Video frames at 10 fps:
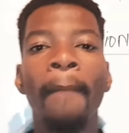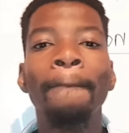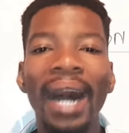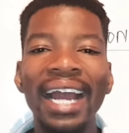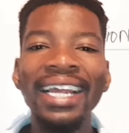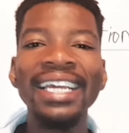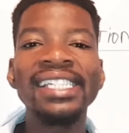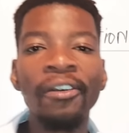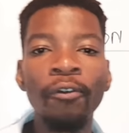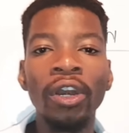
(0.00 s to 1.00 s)
Mbali is
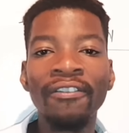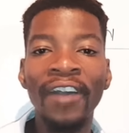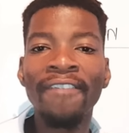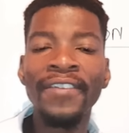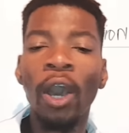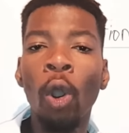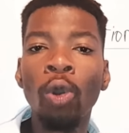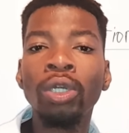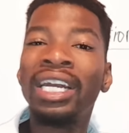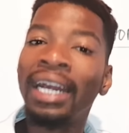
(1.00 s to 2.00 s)
a forty-five year old